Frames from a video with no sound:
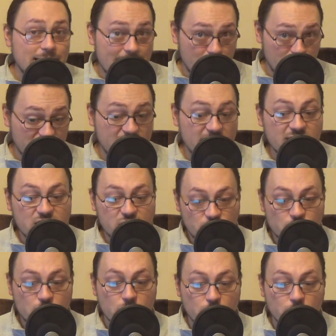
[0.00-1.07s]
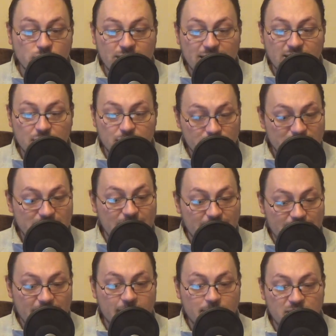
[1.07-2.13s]
Now, it is true that there is a
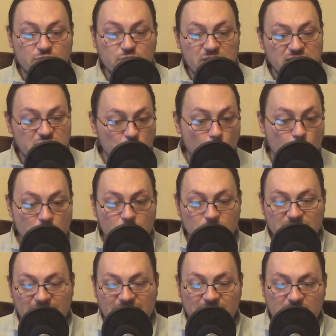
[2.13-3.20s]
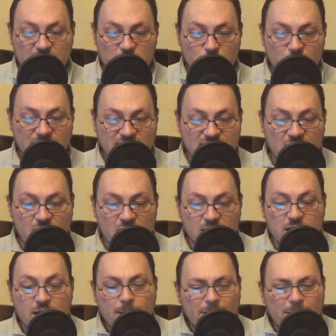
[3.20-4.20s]
link between Soros and the USSR,